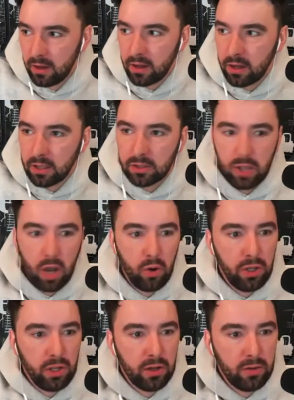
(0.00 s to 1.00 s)

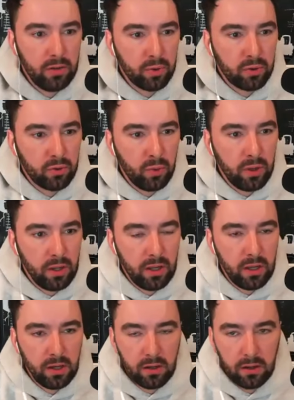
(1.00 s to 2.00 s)
custodian
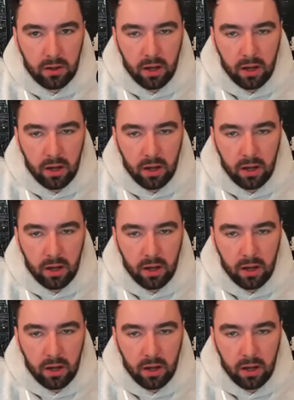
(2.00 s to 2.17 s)
between